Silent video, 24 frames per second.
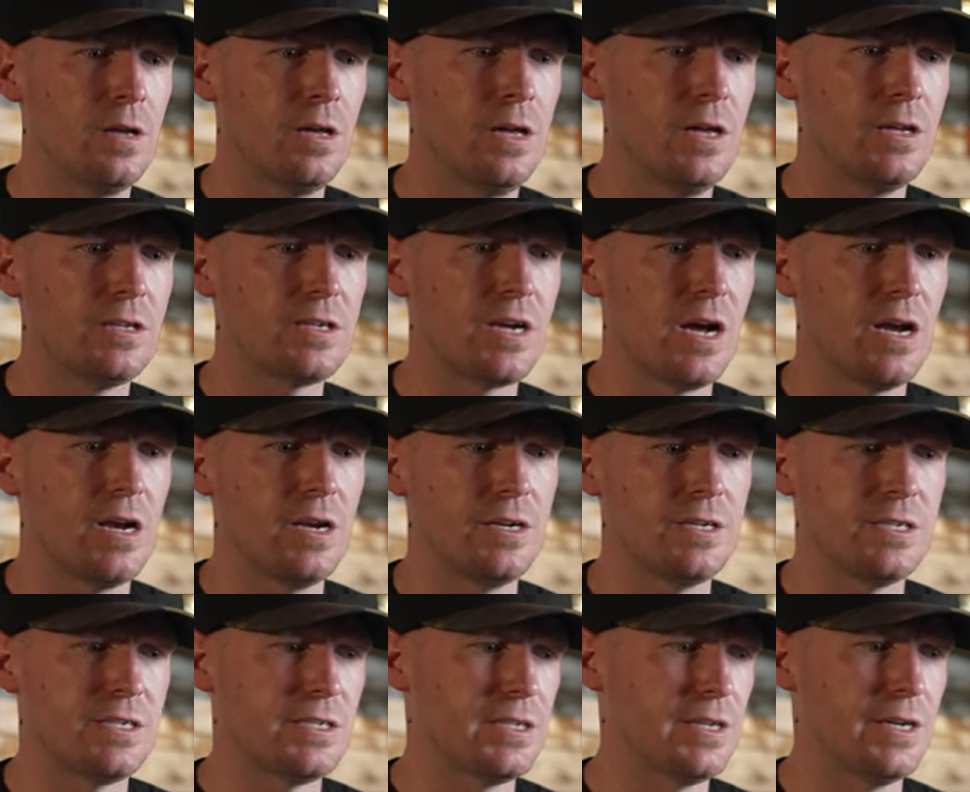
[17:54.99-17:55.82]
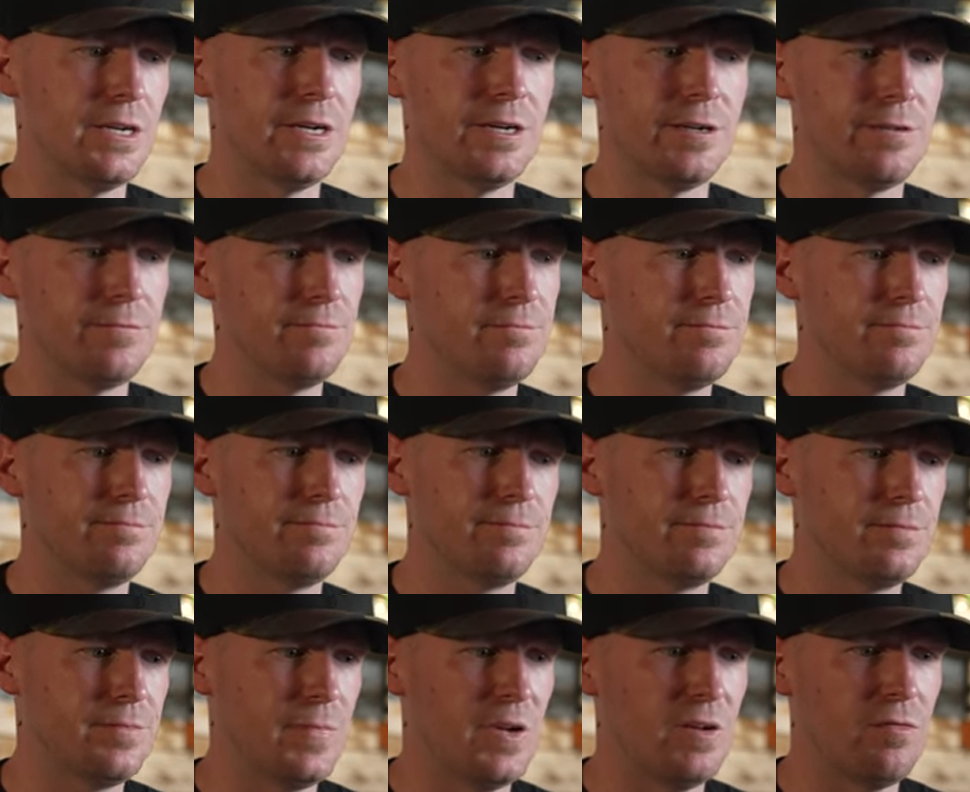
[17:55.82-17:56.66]
it's kind of just like
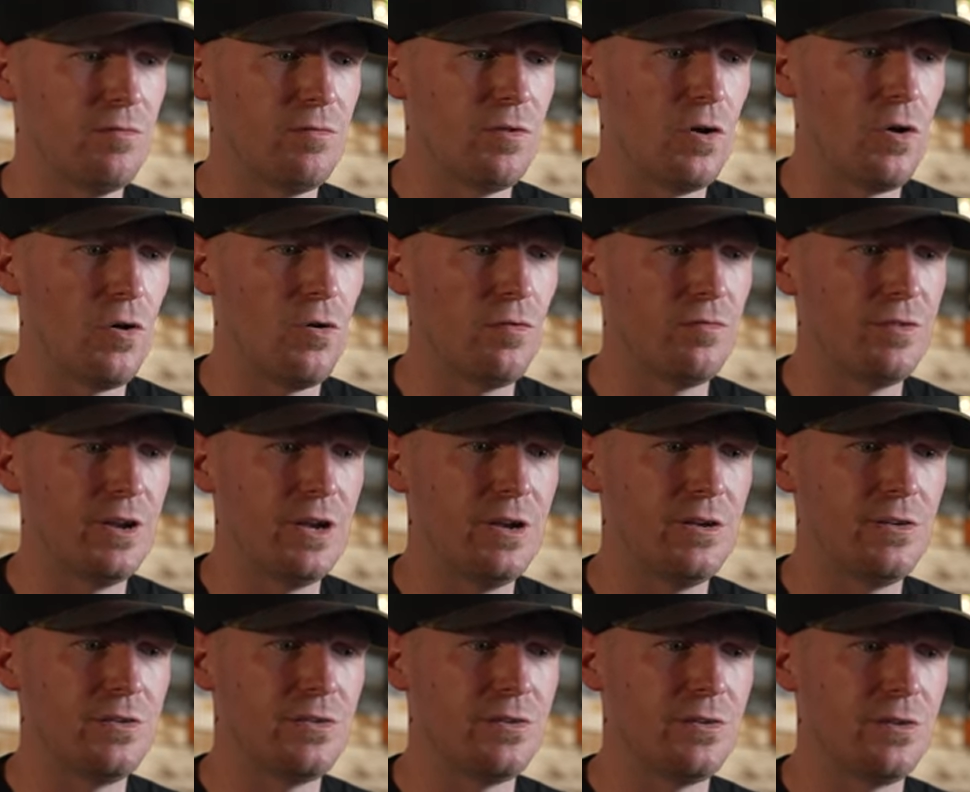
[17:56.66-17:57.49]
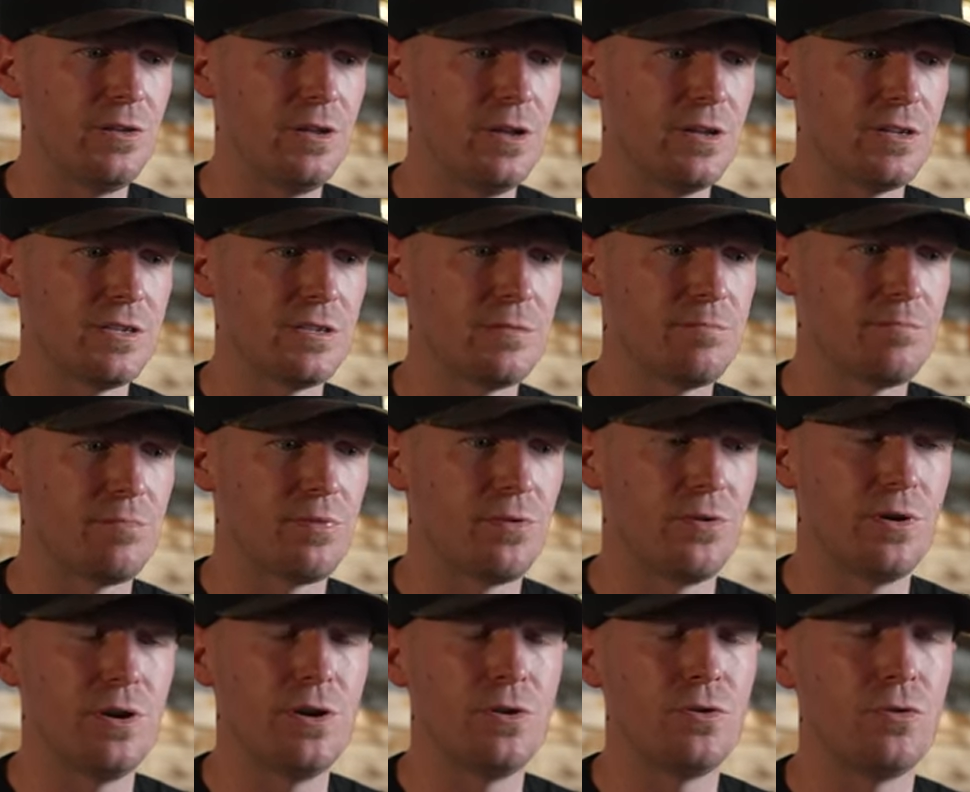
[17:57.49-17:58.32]
evolved into this
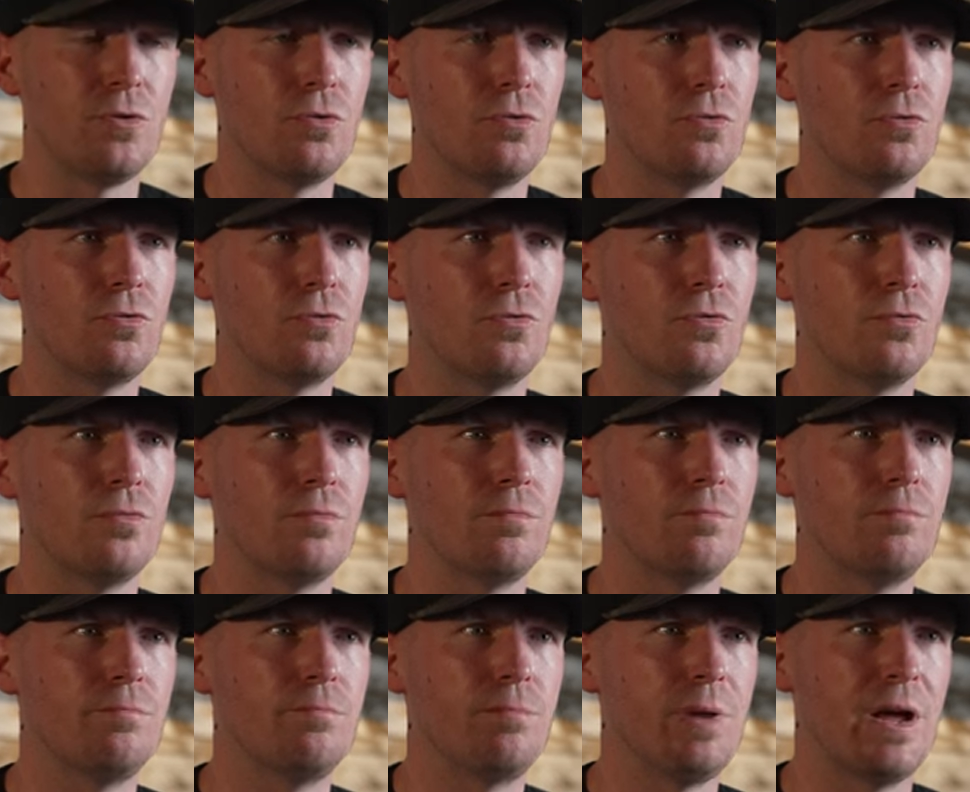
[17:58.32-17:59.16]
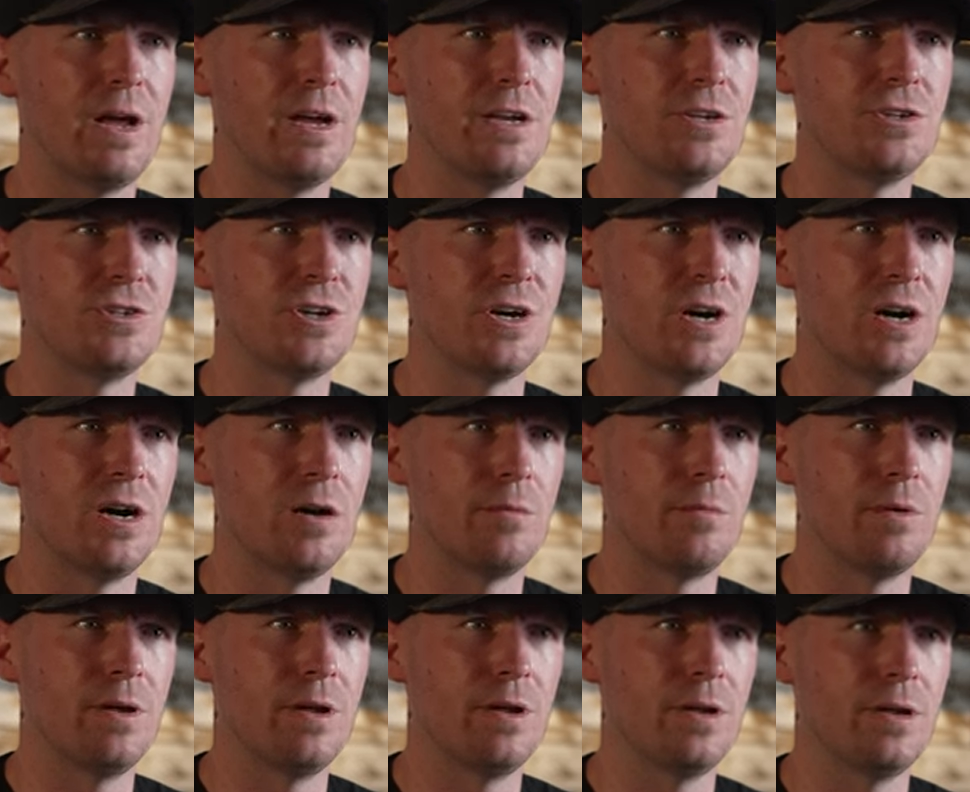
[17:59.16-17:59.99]
pretty cool paint
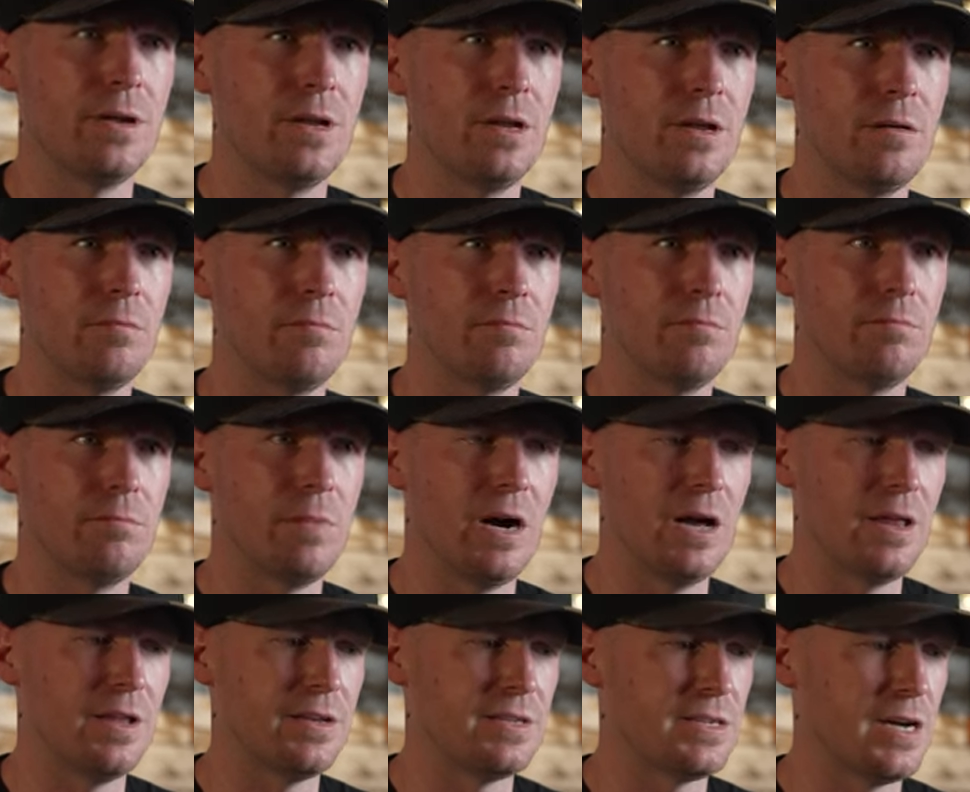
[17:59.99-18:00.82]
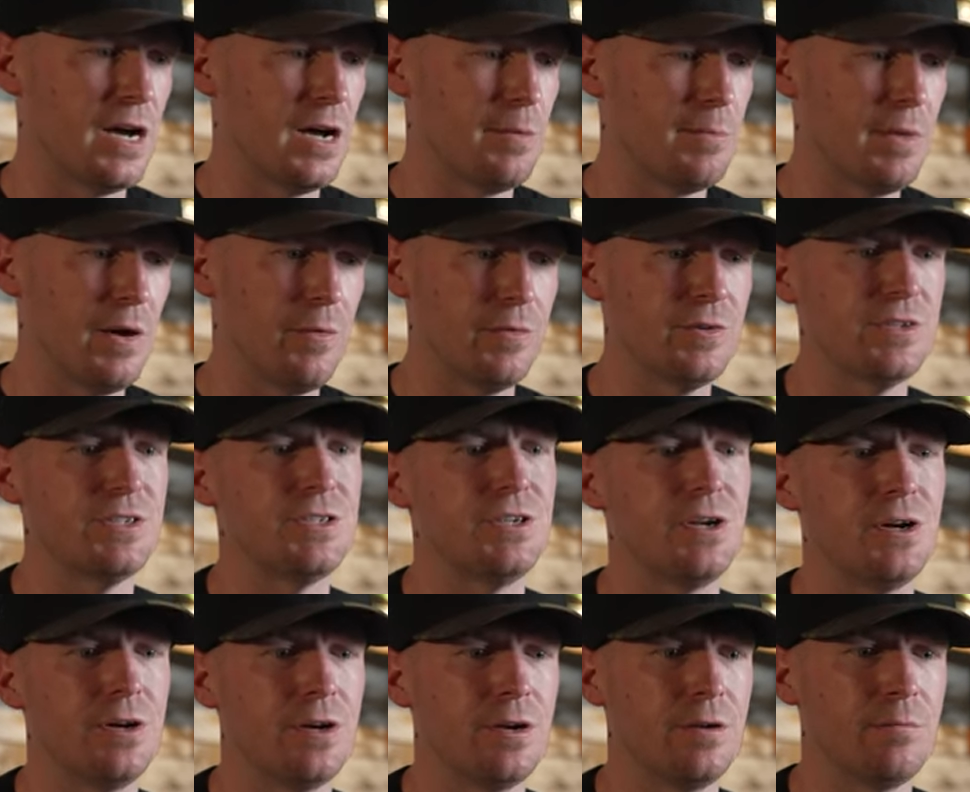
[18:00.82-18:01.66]
job. And by the time I was
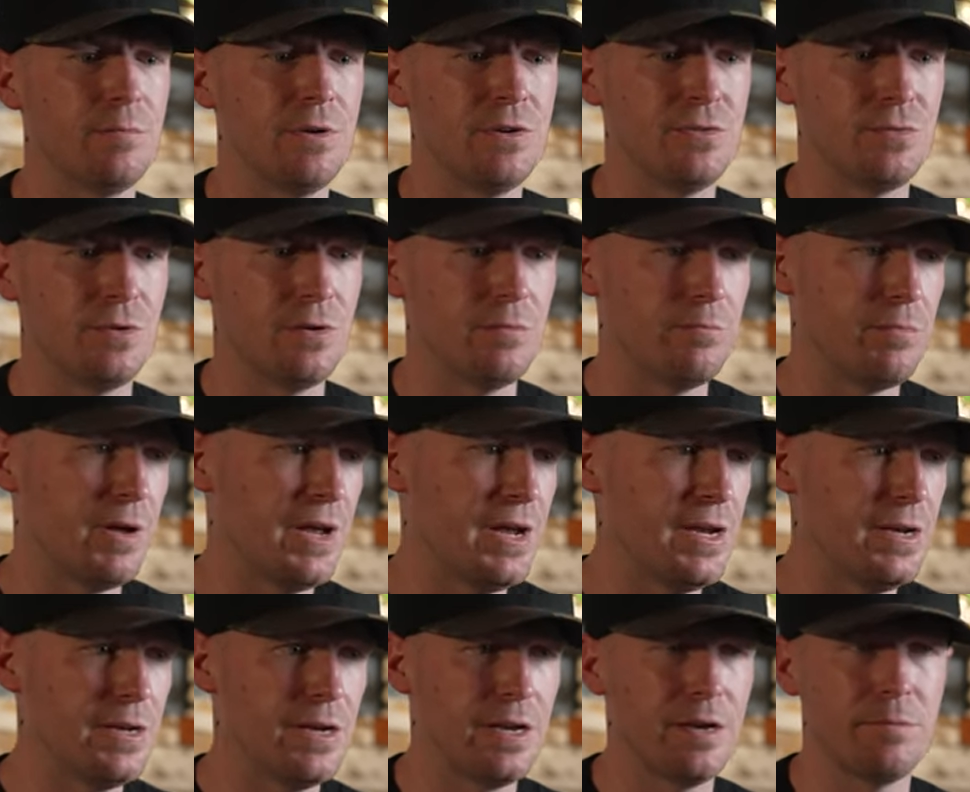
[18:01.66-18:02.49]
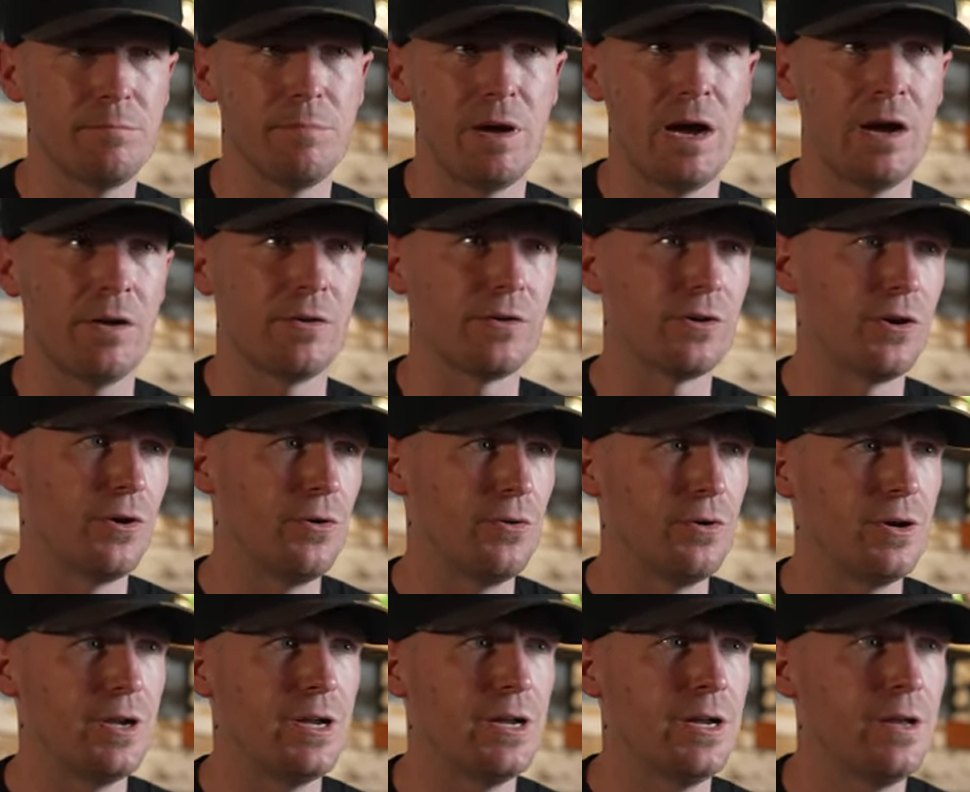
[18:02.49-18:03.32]
done, between painting it and powder
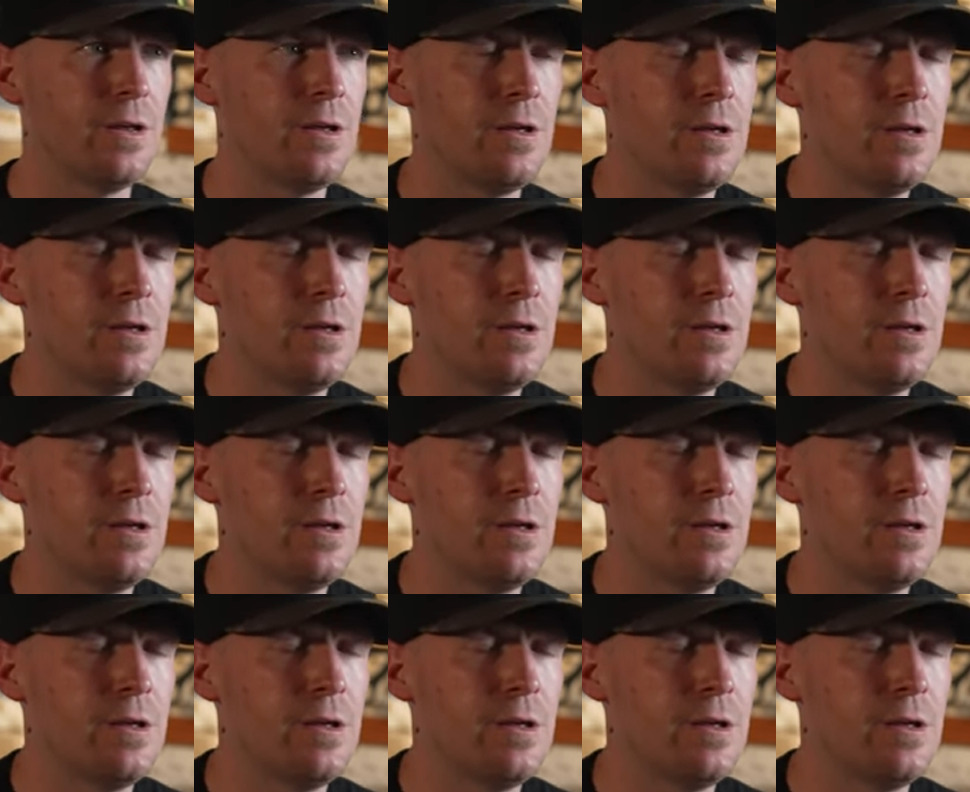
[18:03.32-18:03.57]
coating it,